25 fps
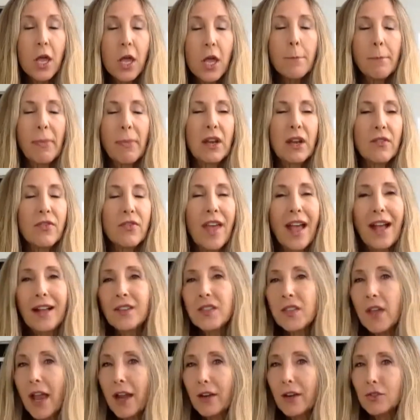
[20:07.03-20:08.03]
But
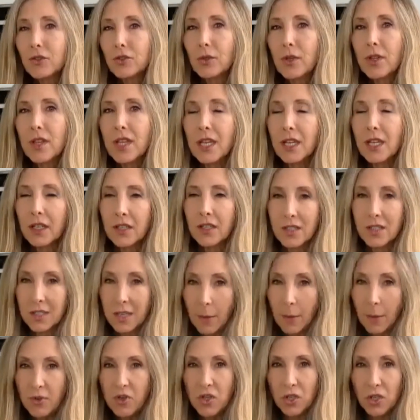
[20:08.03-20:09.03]
that's actually the
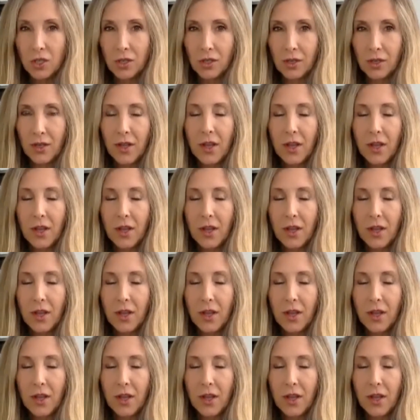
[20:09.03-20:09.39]
exception.